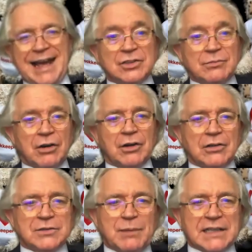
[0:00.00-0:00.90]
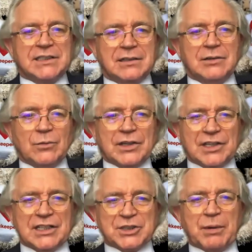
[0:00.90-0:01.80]
goes better with the
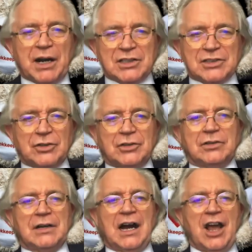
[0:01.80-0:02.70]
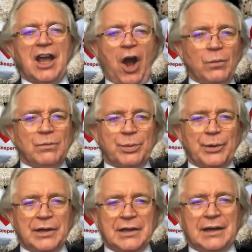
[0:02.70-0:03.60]
Inspire Tour. I hope,
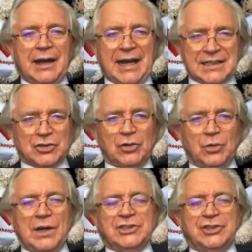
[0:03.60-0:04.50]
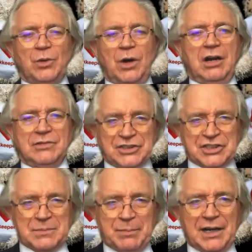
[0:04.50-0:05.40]
as always, you are
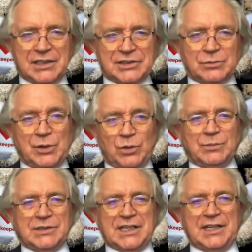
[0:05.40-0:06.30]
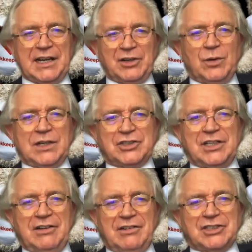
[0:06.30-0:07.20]
inspired, and we will be sending out a
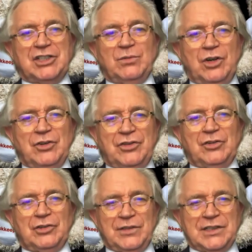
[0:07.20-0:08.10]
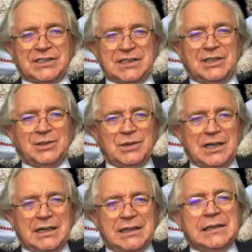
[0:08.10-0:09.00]
questionnaire asking what you thought of it.
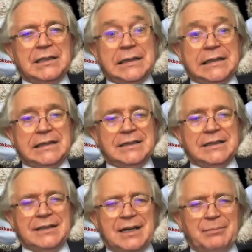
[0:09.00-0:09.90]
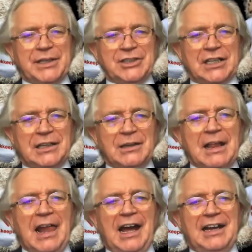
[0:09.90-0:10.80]
So, yeah, be gentle,
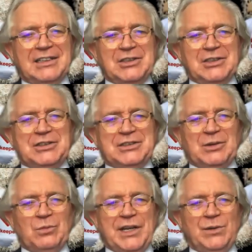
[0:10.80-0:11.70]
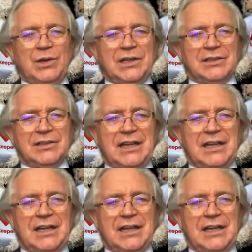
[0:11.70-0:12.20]
and we will,